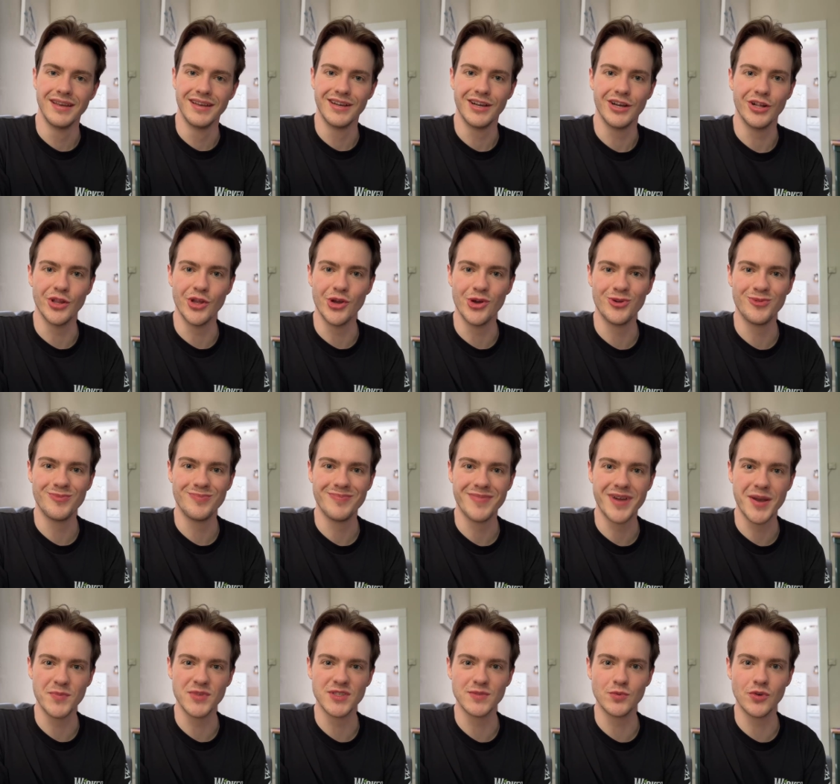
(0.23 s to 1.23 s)
Hello, my
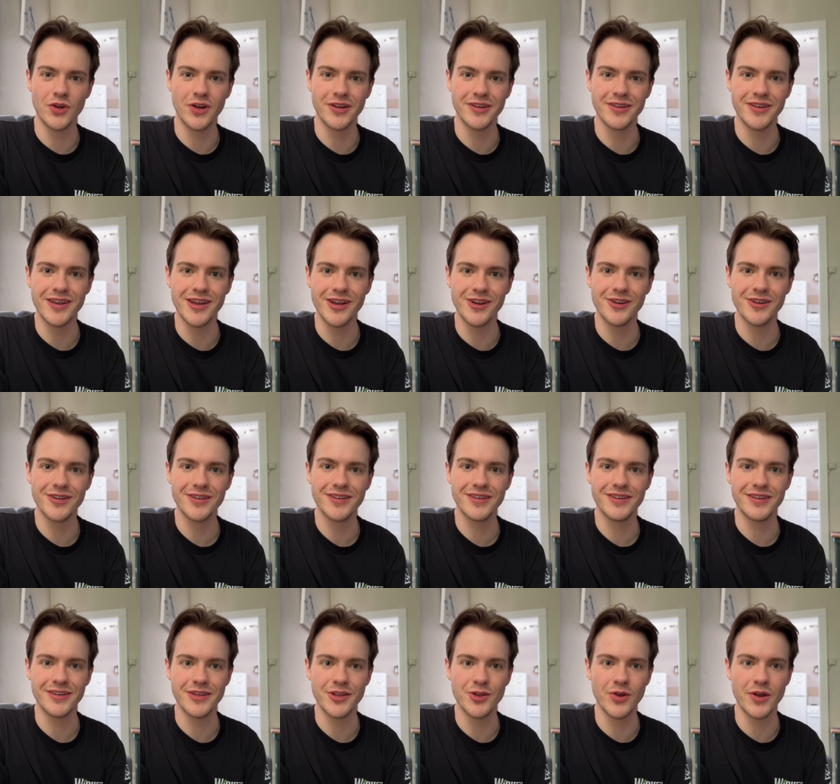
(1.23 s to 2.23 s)
name is Brian Garrick.
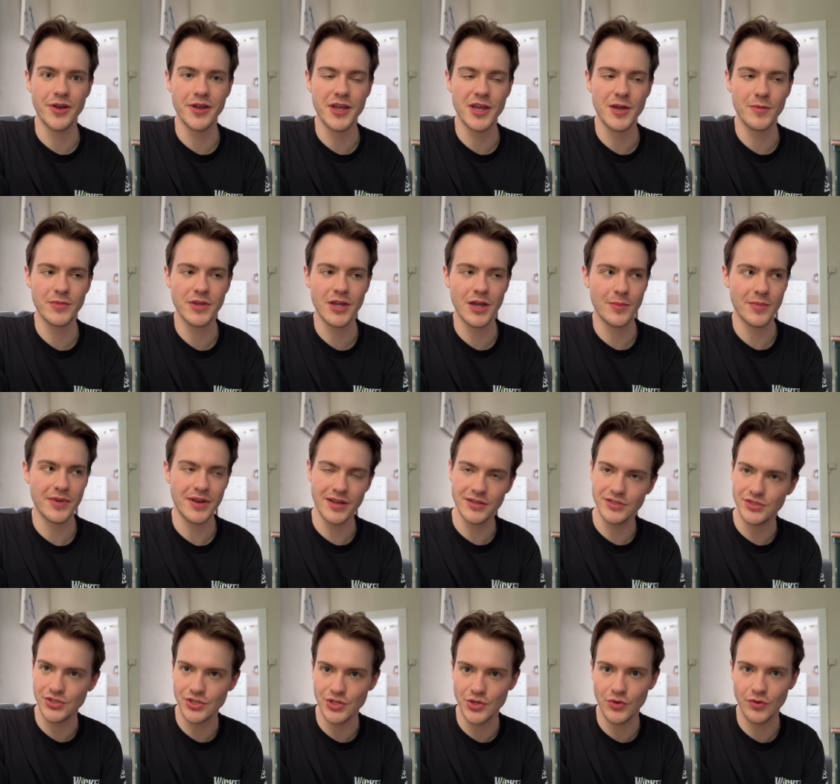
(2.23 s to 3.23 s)
Here I am coming
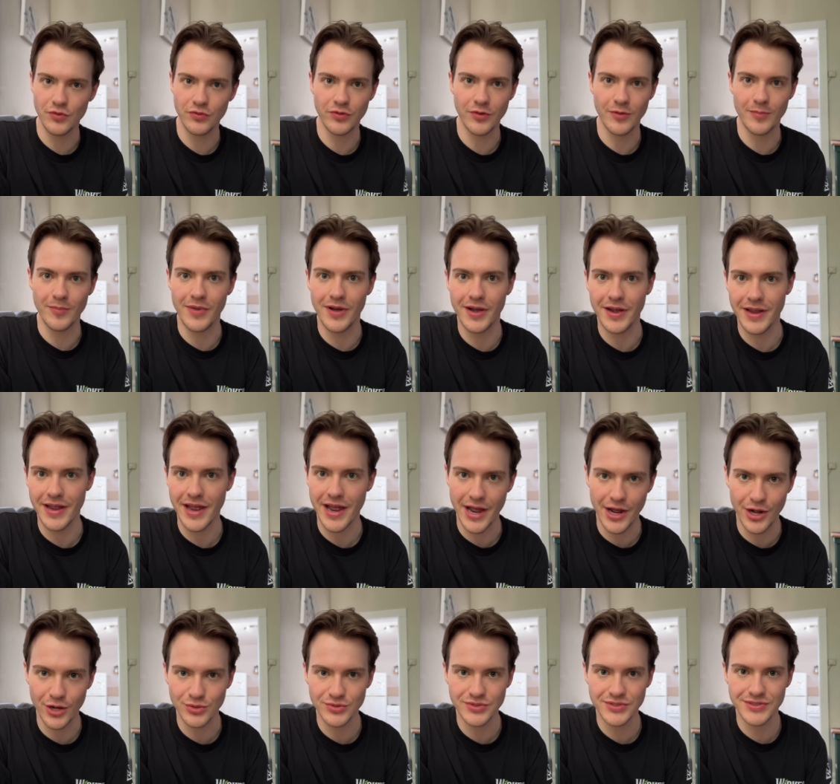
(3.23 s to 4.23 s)
at you from my
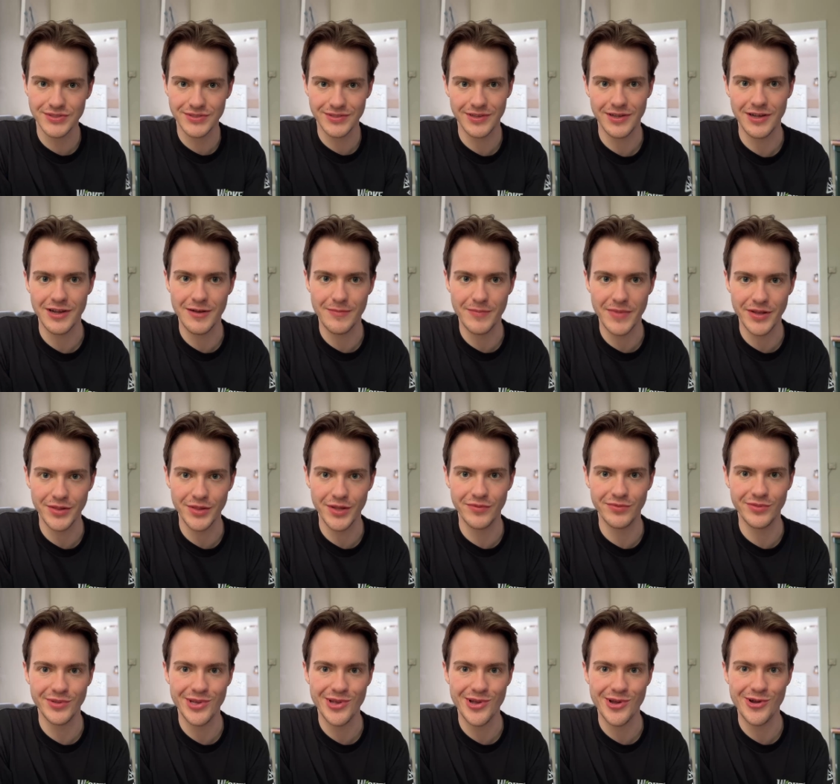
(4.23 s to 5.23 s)
house, my
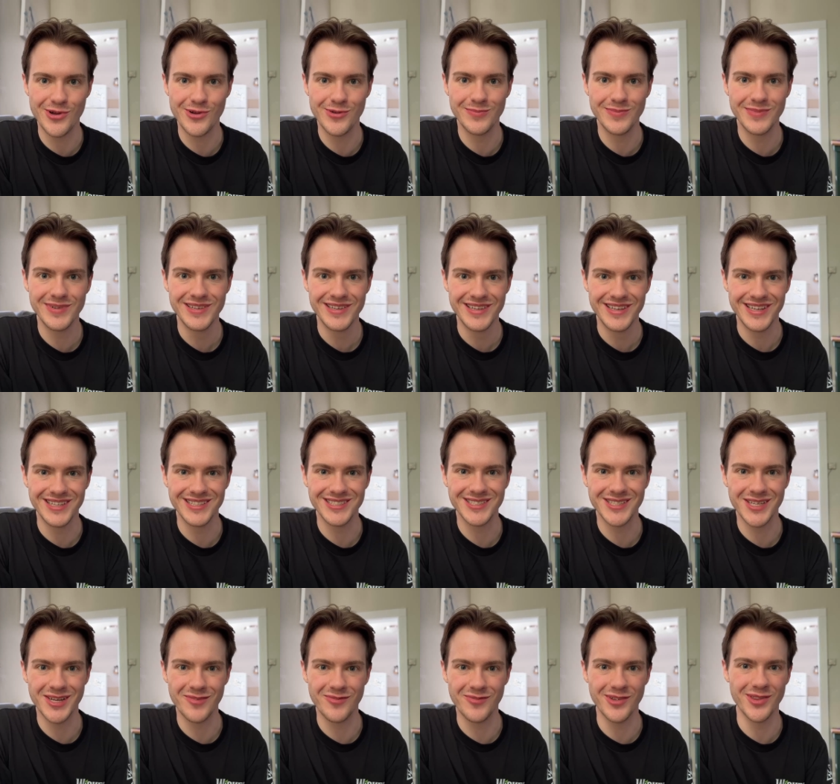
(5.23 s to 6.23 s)
lovely home, instead
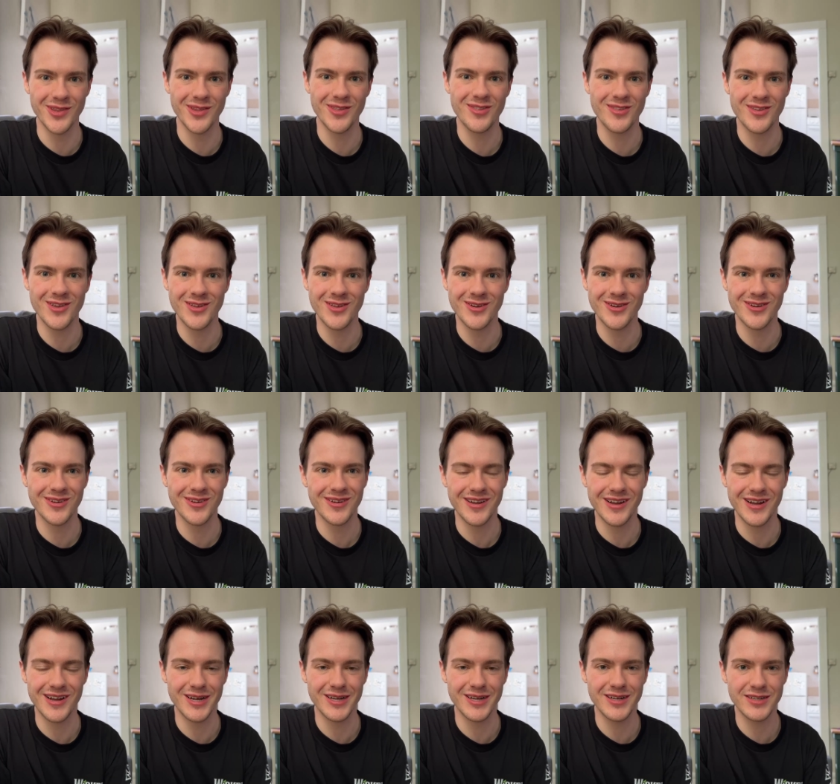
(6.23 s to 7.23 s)
of in the theater.
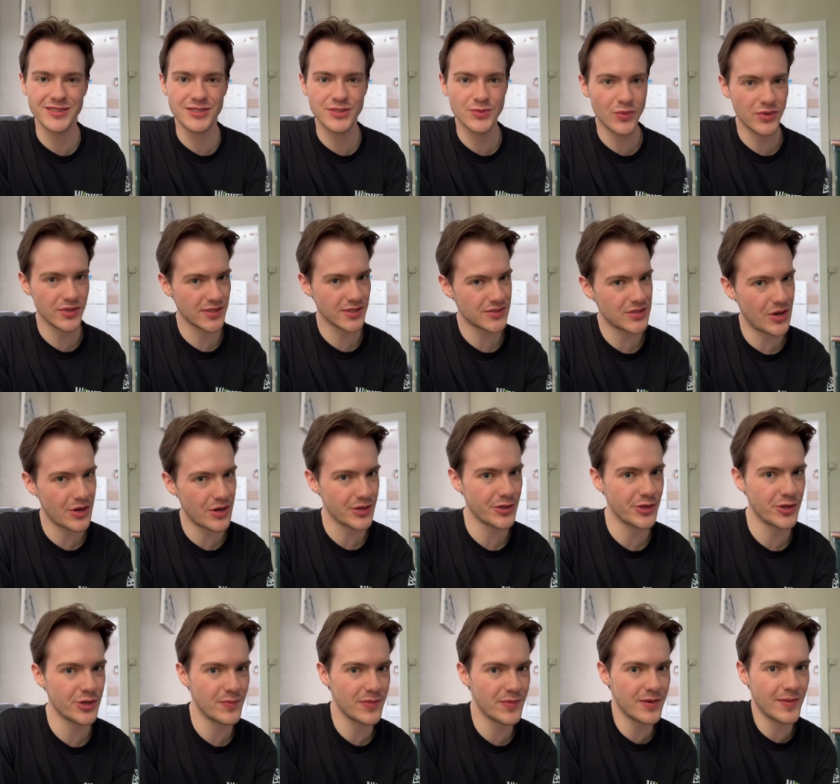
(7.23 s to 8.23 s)
I just want to talk a
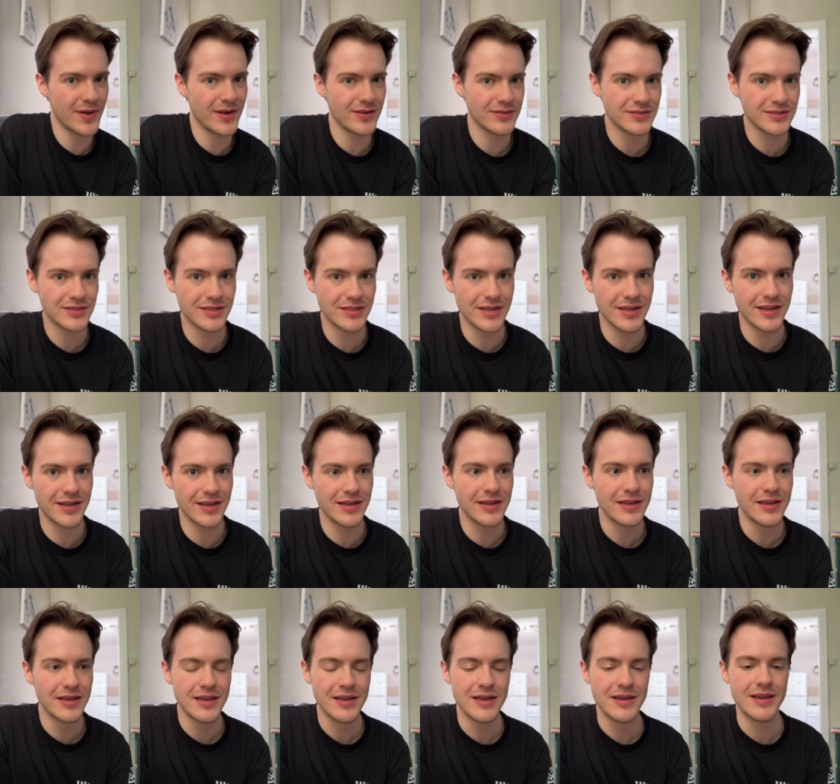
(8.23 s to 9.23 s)
little bit about today
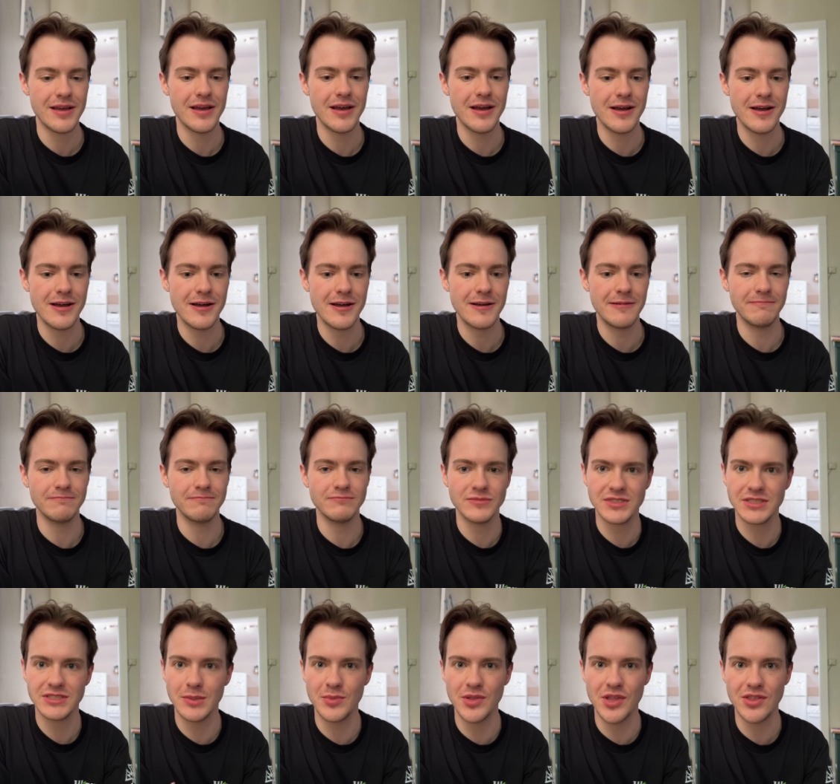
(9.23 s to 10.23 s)
some
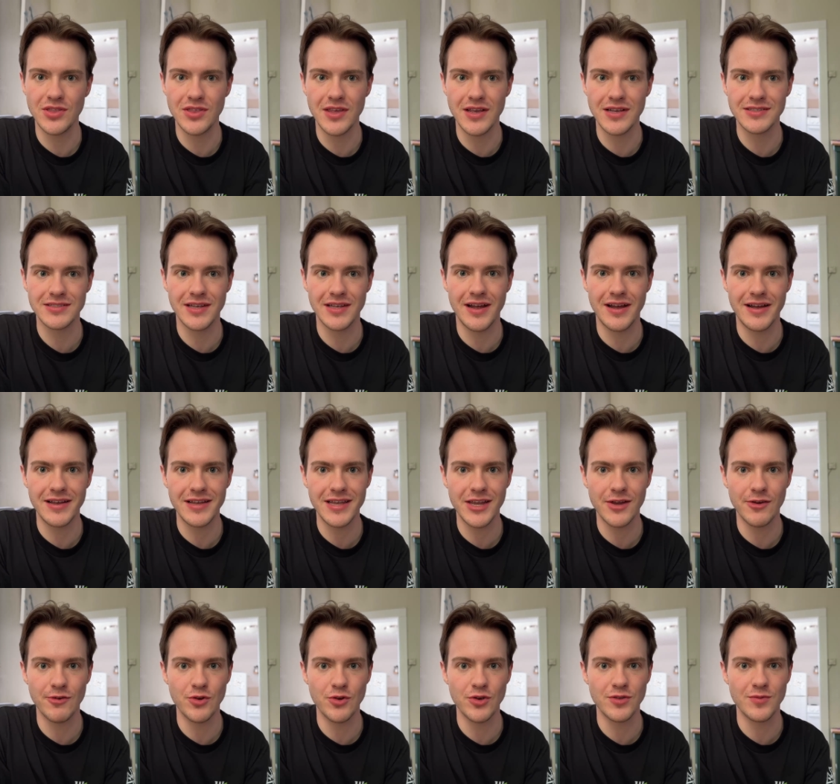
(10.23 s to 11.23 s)
of the things that I
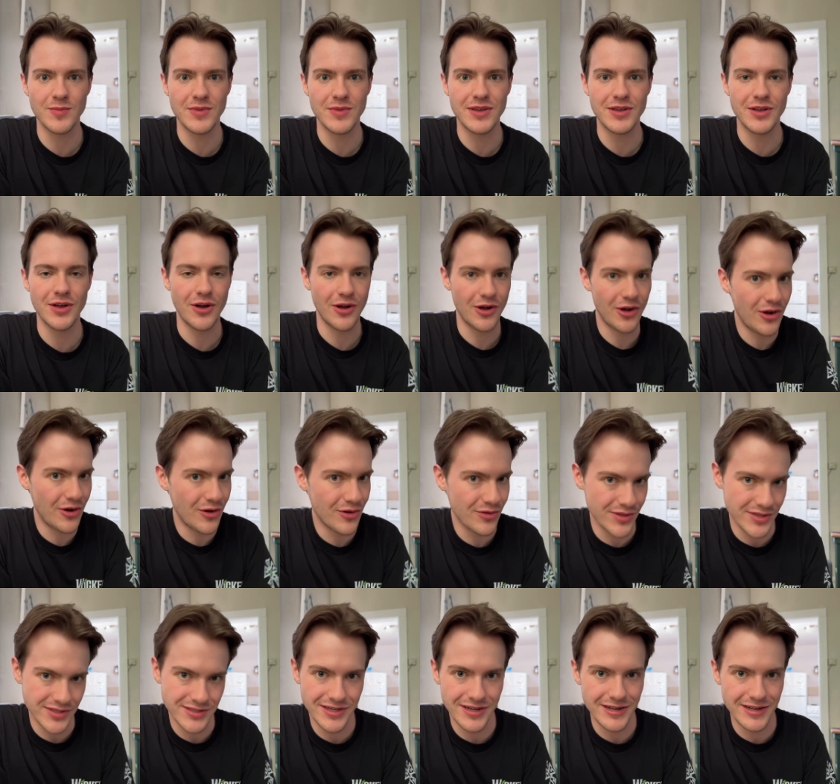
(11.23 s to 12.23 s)
carry with me all the
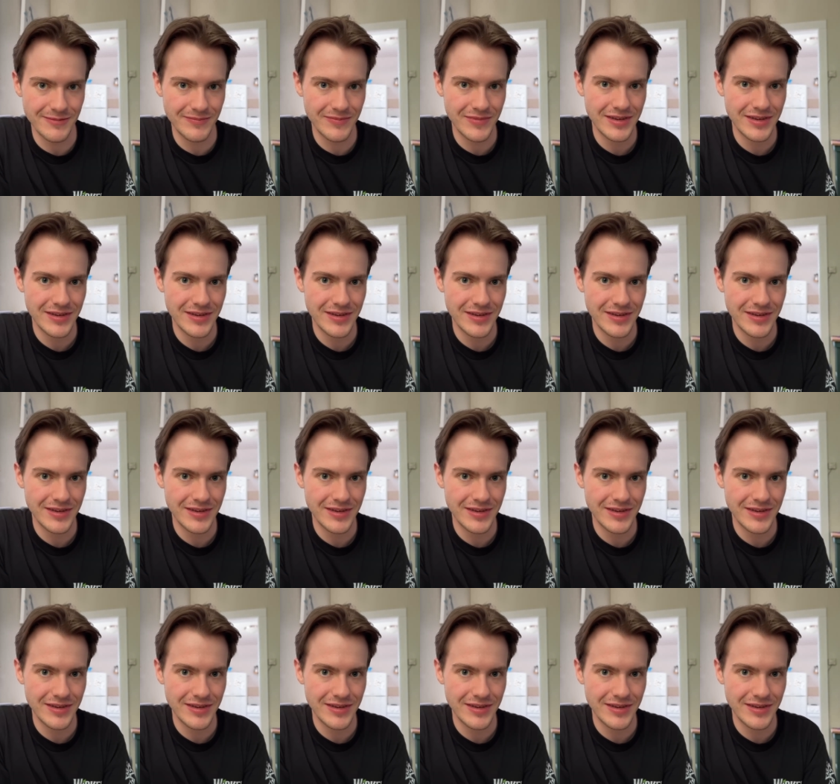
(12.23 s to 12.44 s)
time.